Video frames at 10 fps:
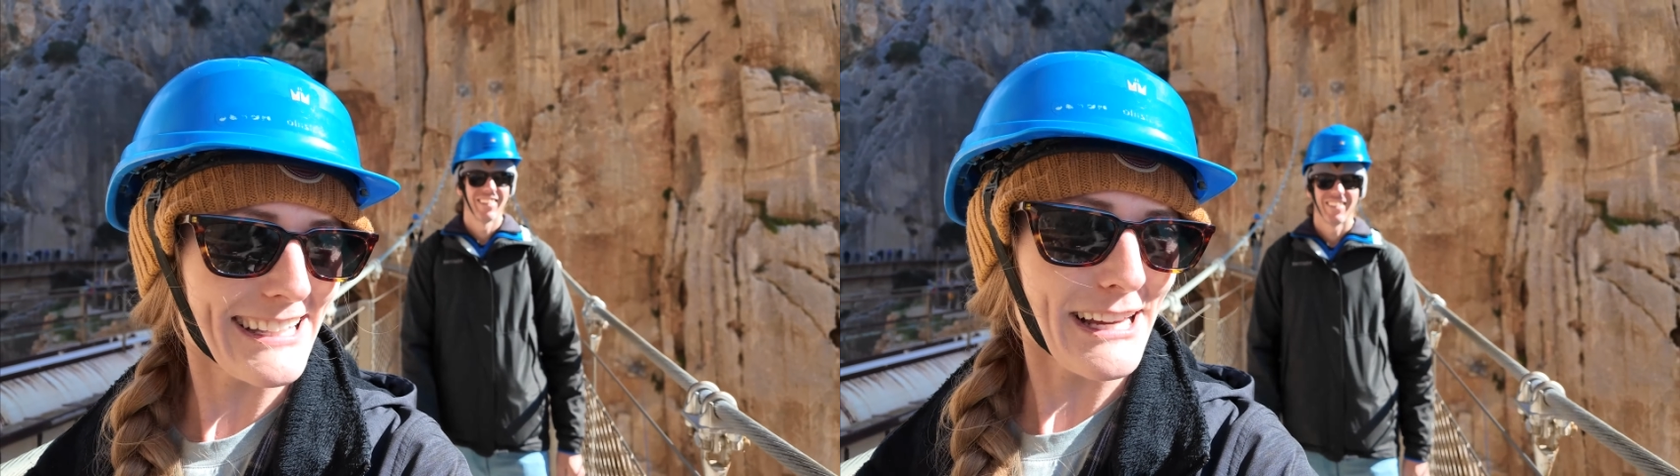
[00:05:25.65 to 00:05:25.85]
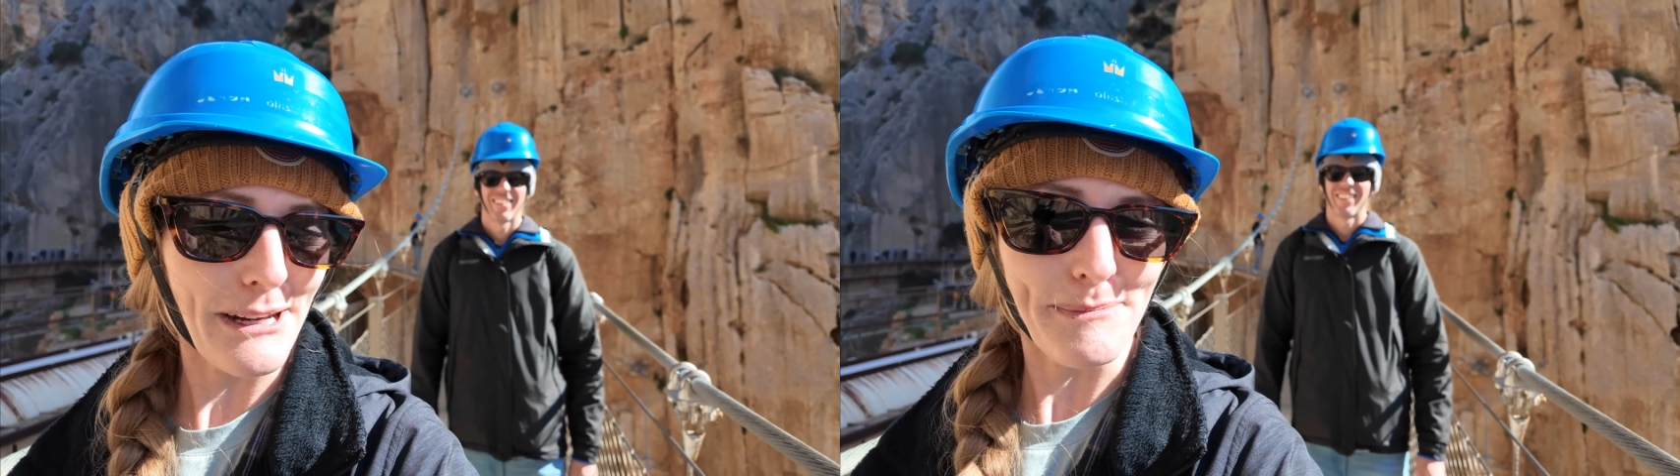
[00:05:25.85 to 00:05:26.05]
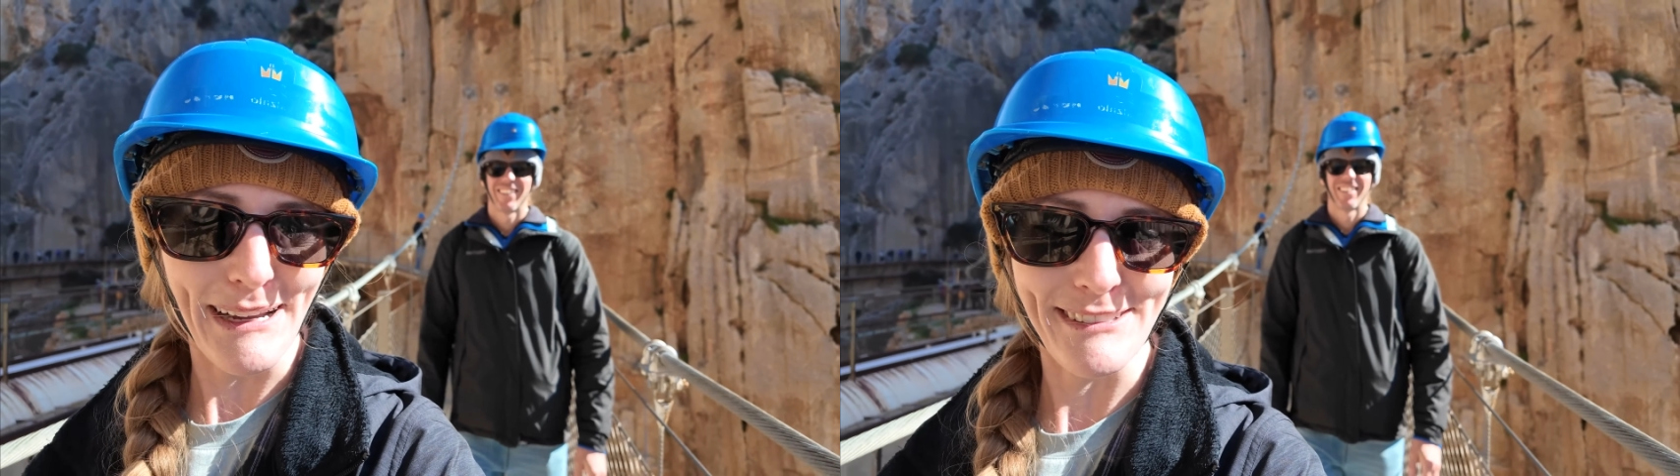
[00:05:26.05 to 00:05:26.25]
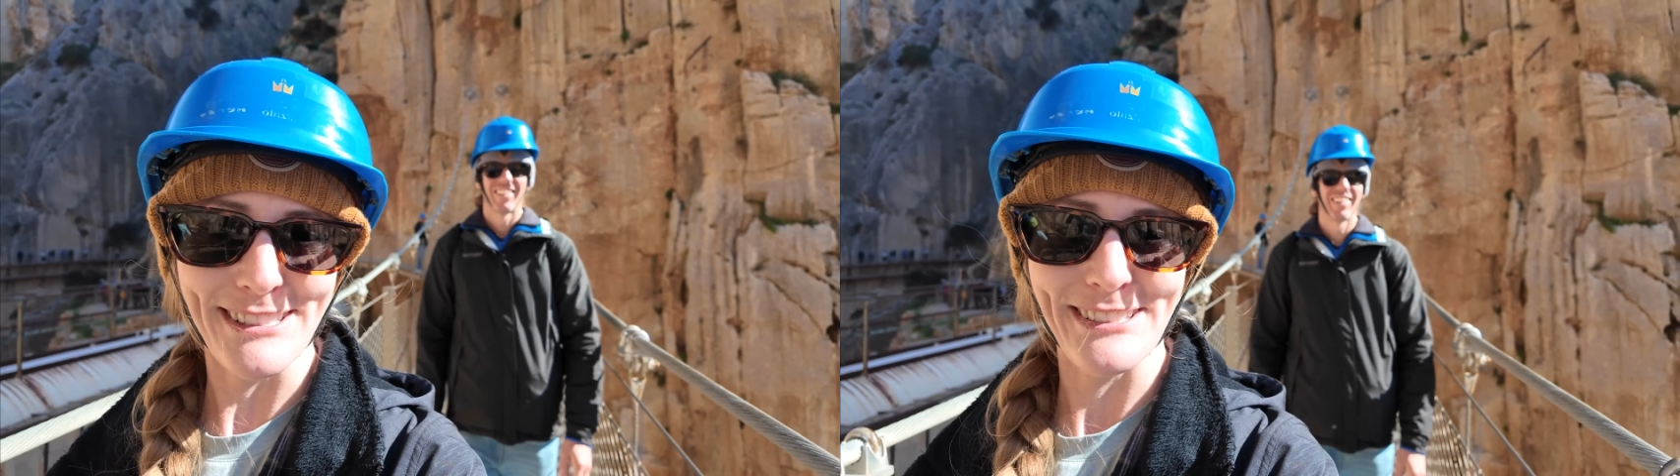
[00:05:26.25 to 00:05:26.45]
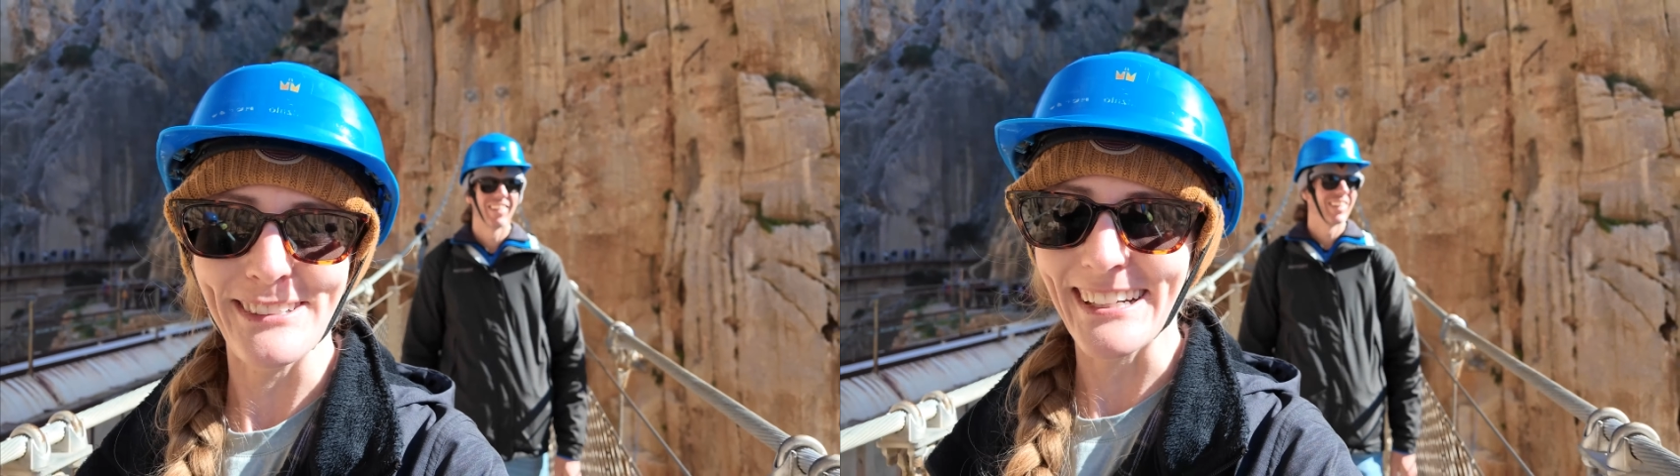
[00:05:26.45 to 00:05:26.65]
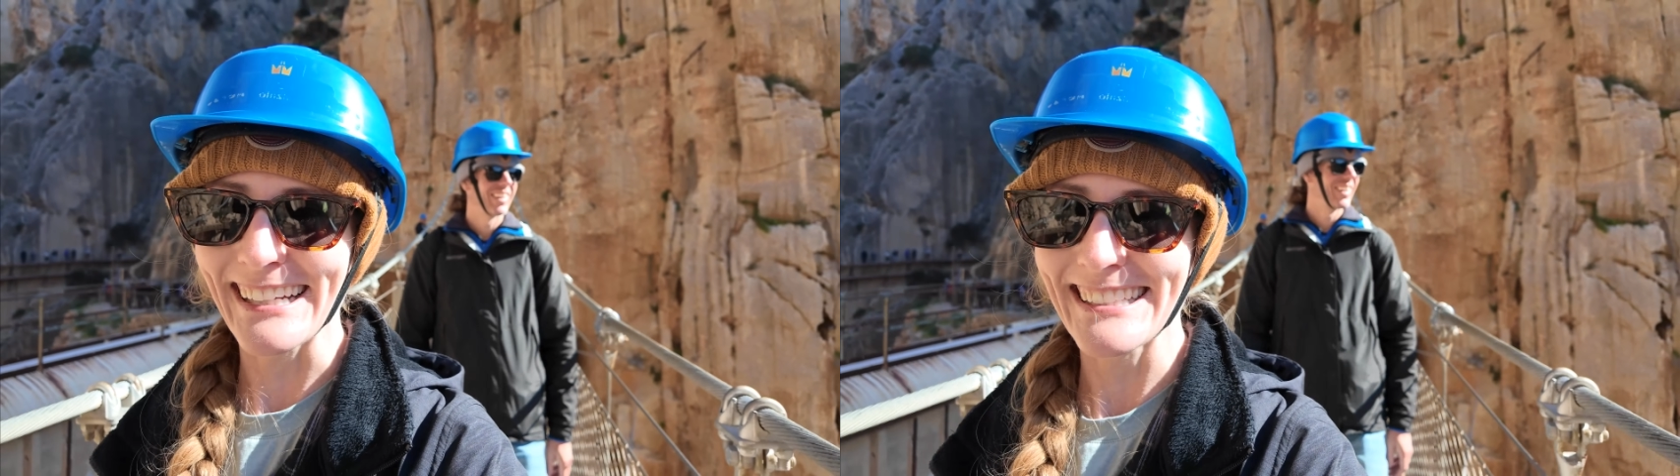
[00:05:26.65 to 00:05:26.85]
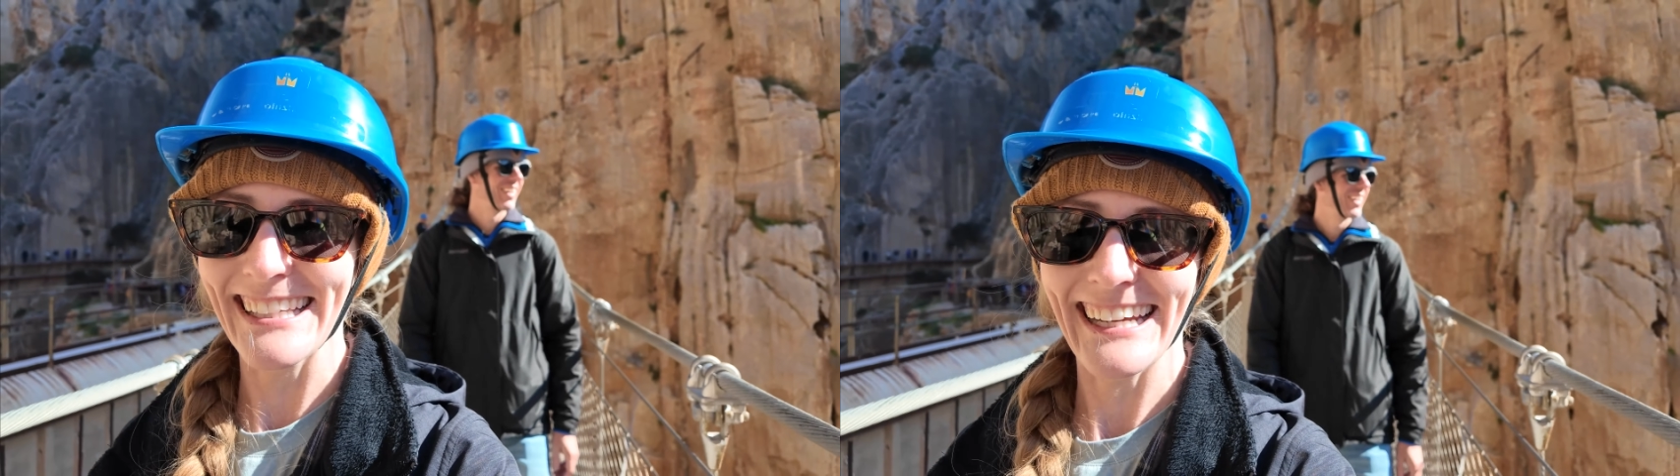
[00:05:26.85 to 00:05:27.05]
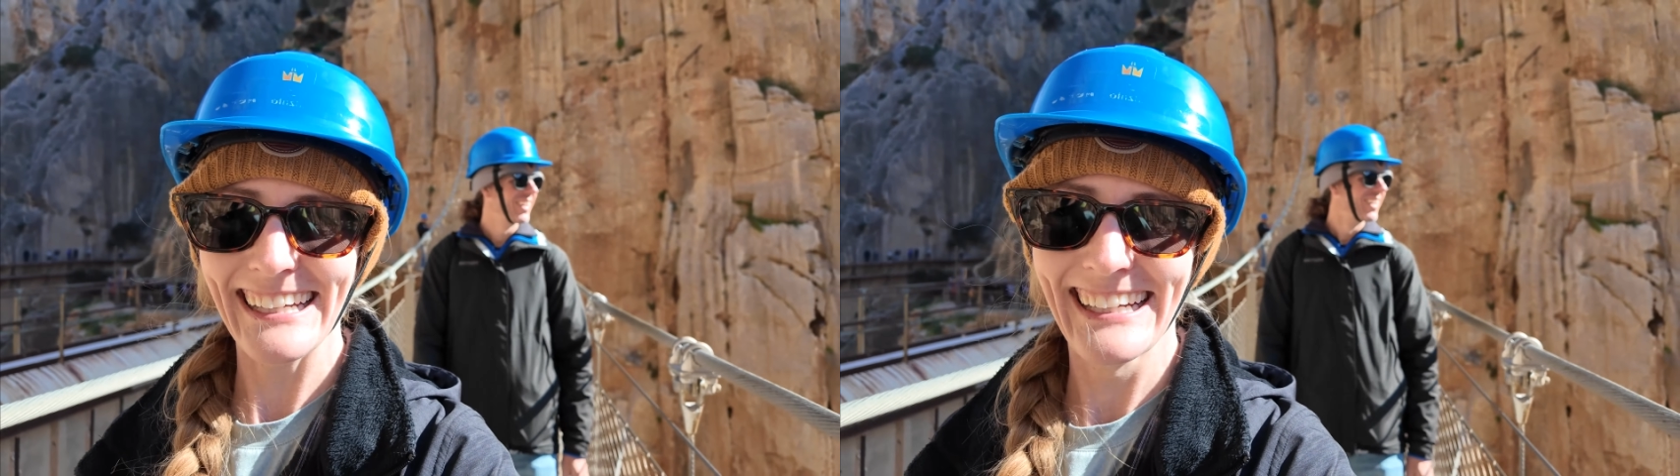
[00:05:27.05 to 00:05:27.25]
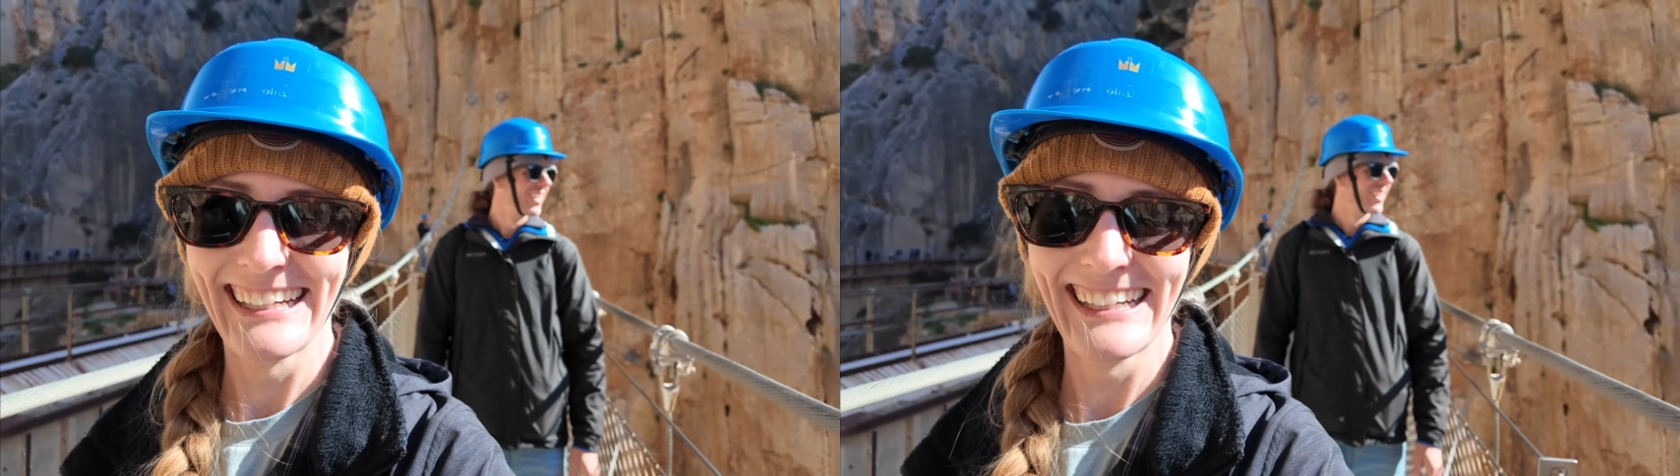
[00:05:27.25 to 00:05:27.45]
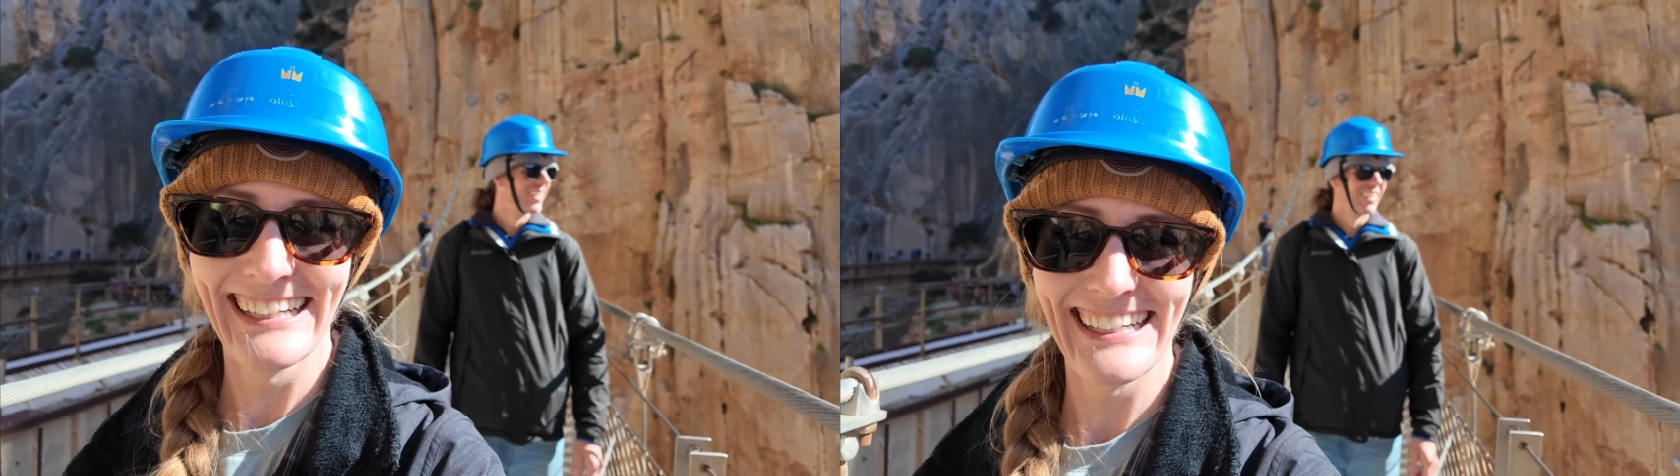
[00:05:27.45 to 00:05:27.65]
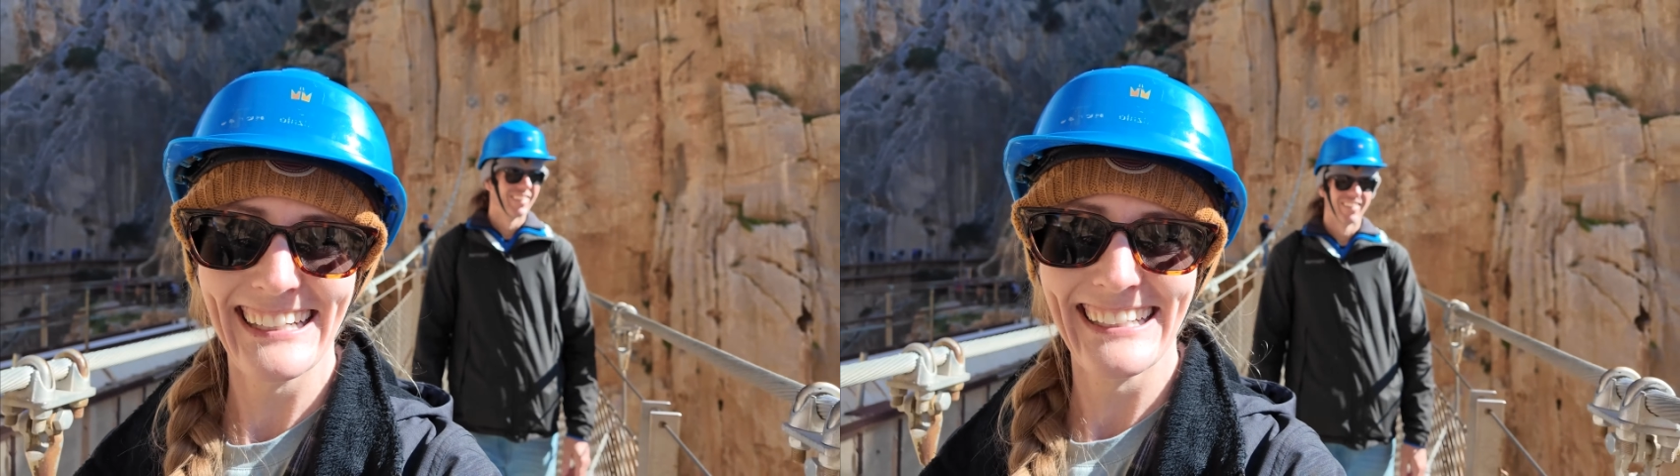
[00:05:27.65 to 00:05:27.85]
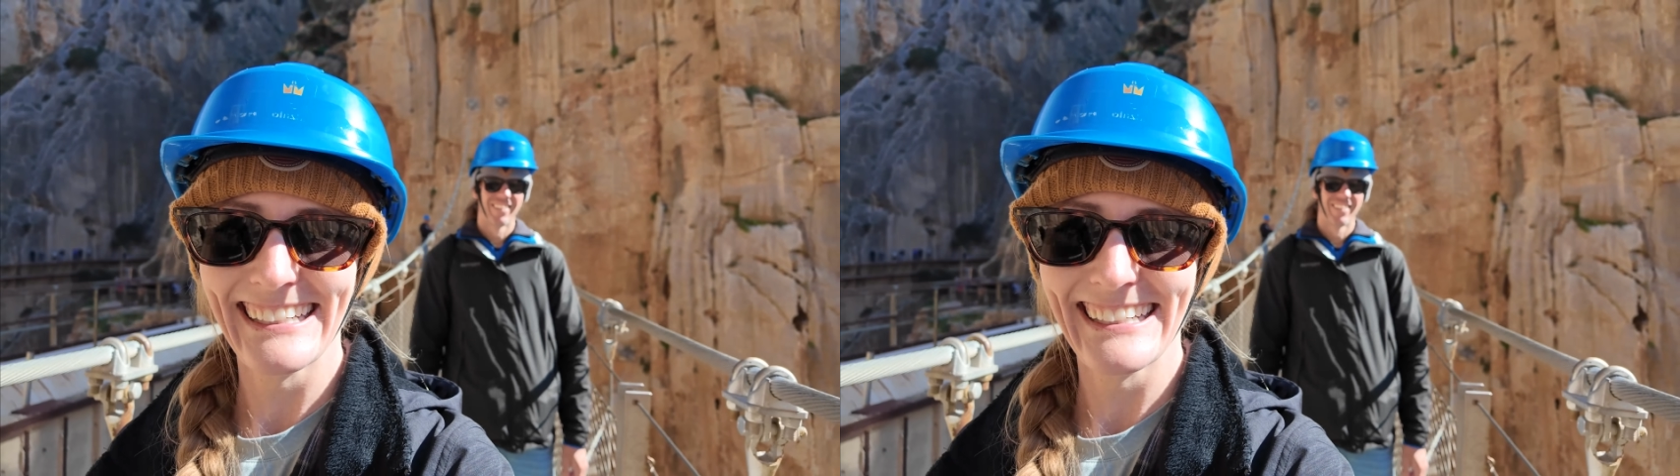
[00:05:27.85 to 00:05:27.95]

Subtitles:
a lot of bounce to it, I'd say.